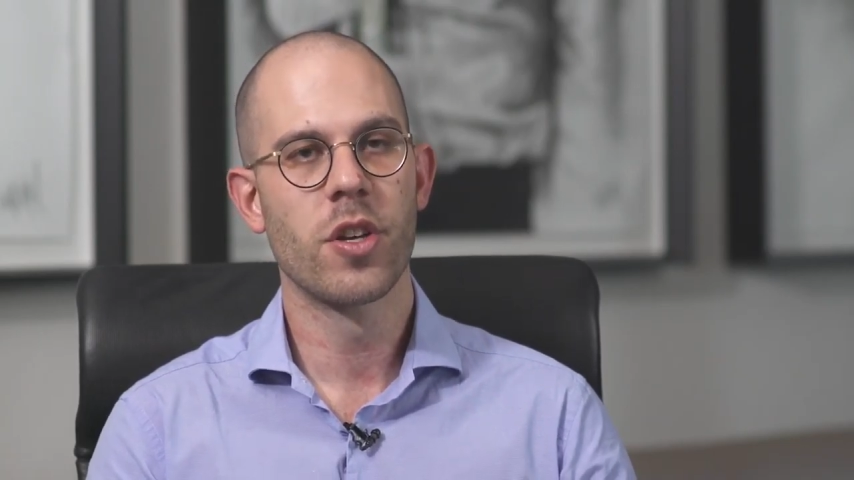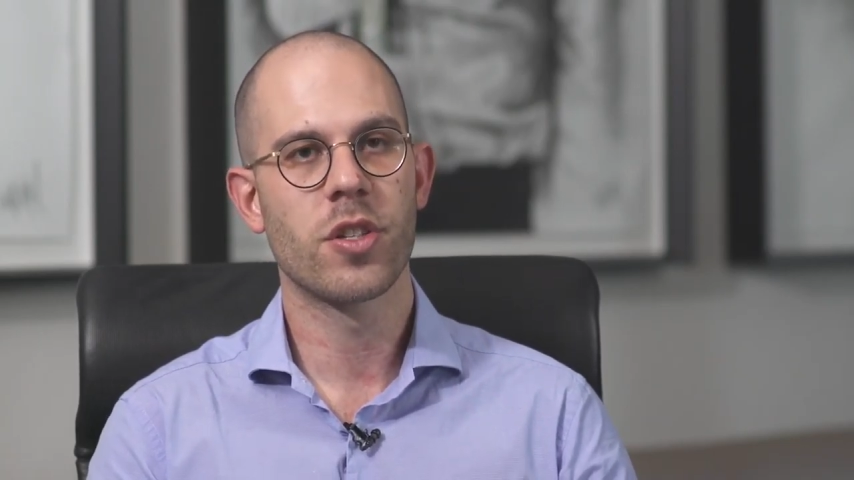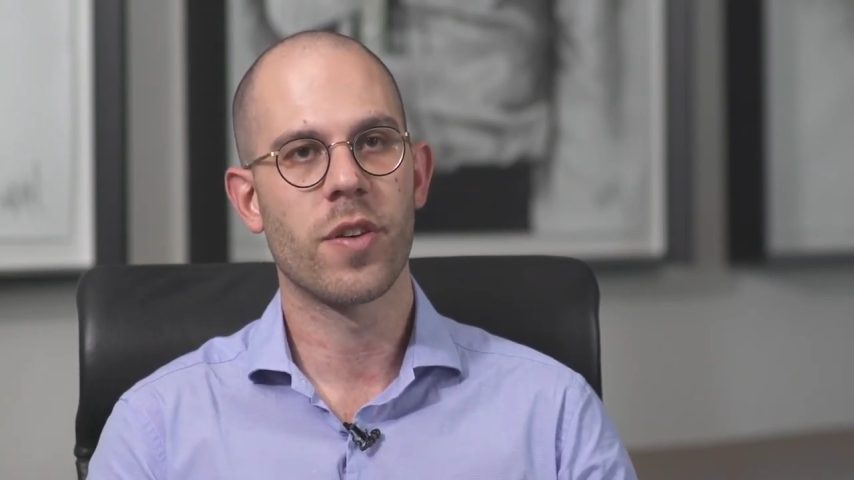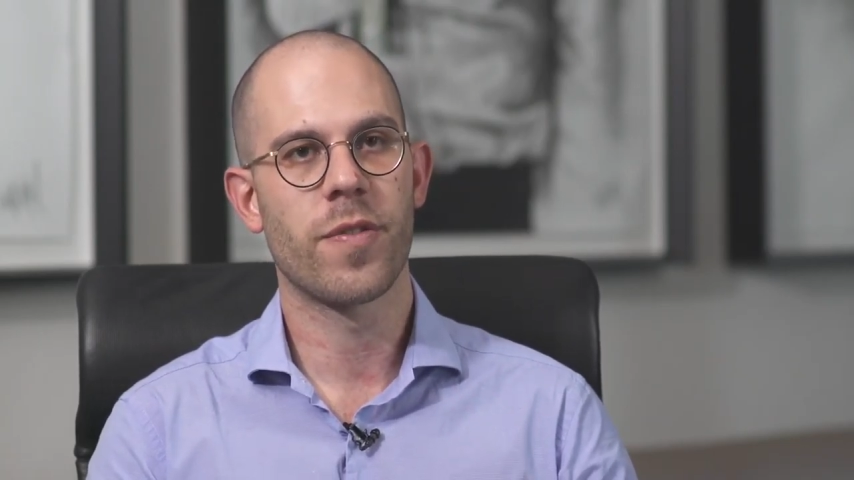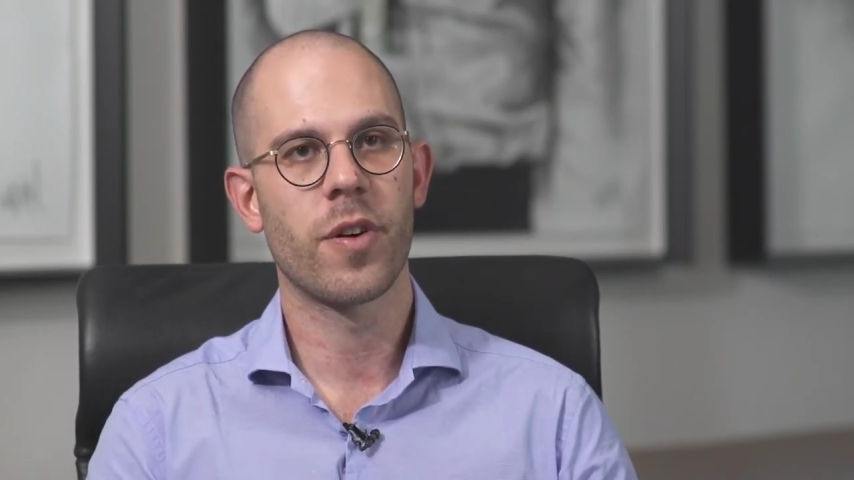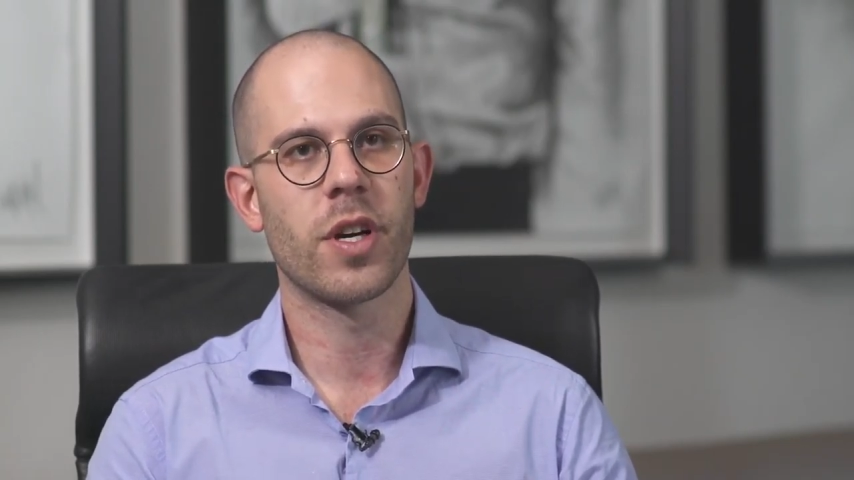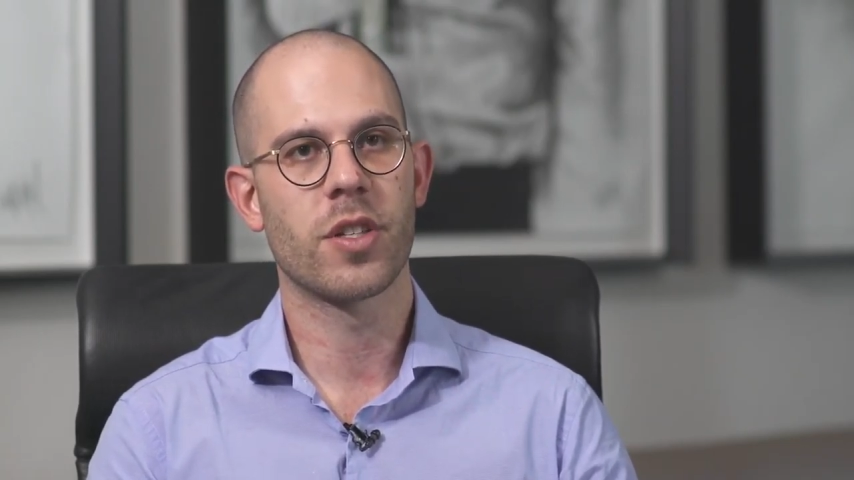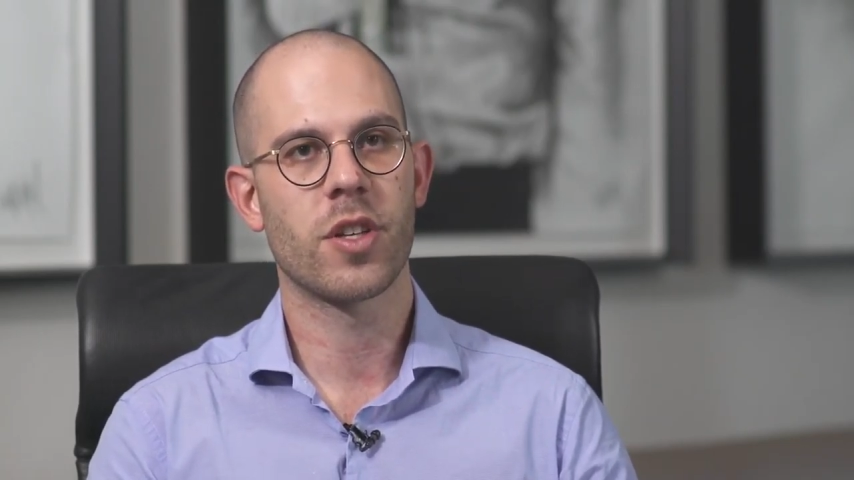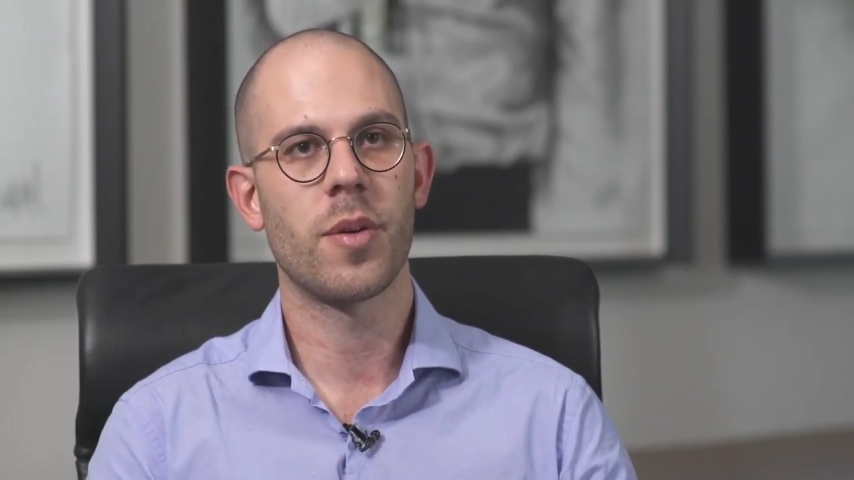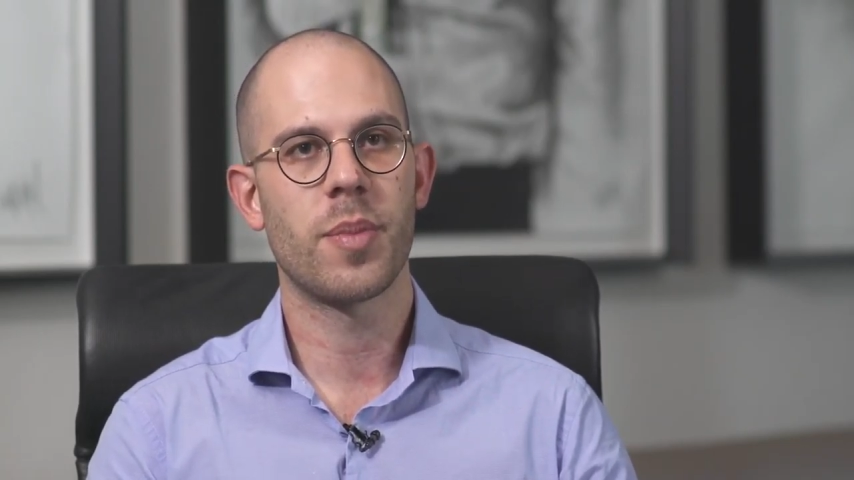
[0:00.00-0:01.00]
So for
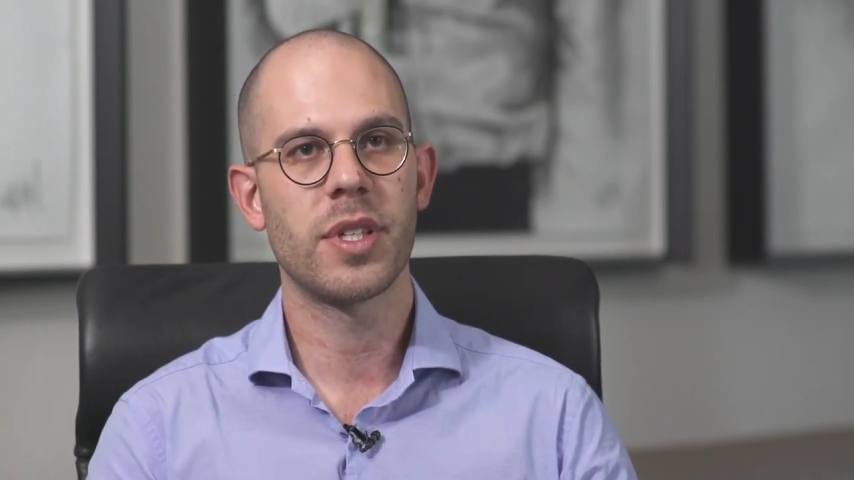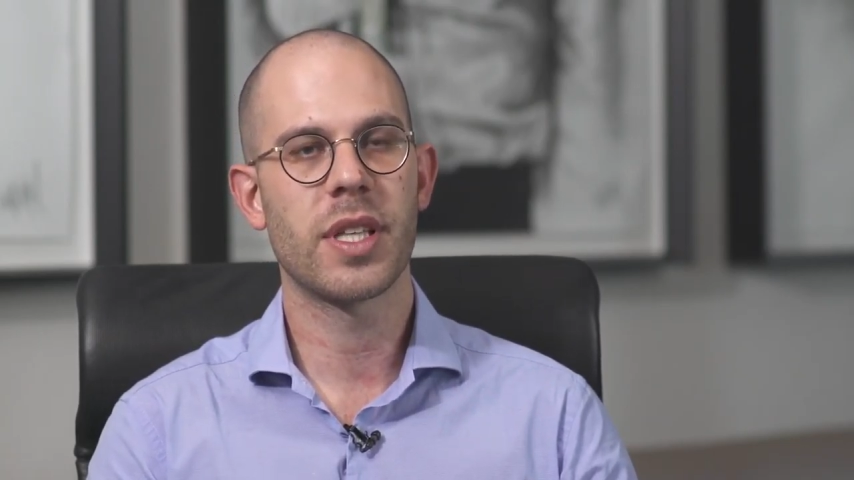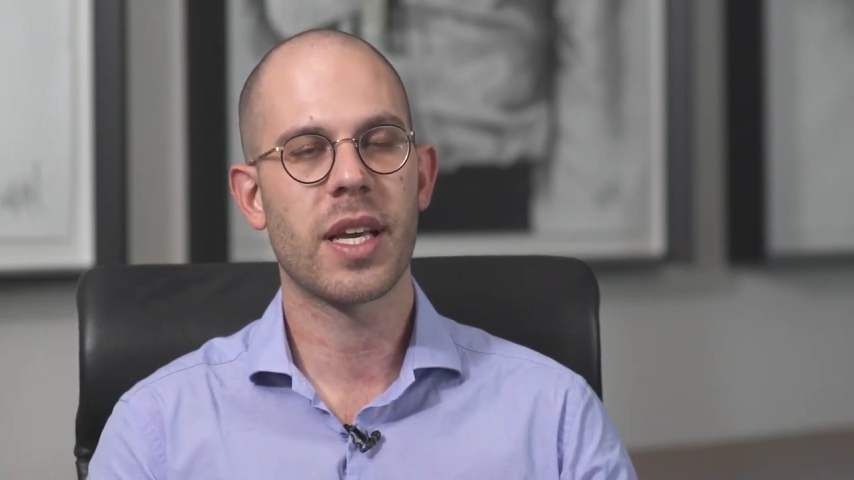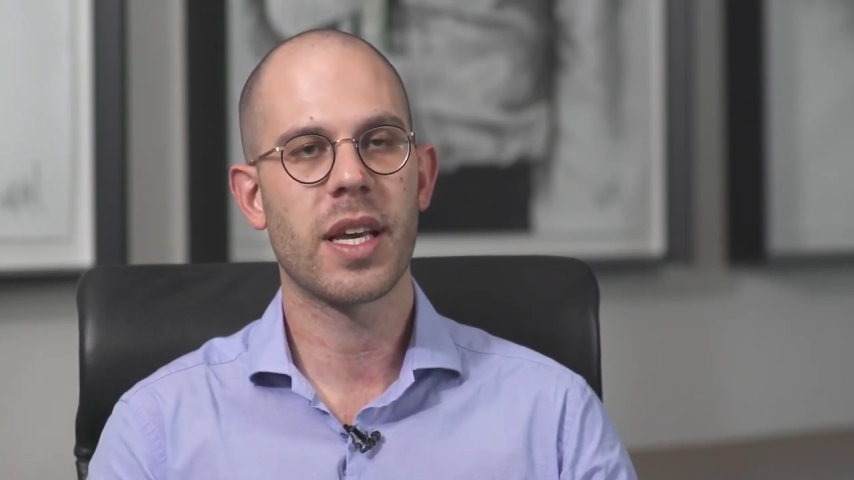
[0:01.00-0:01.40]
example, in the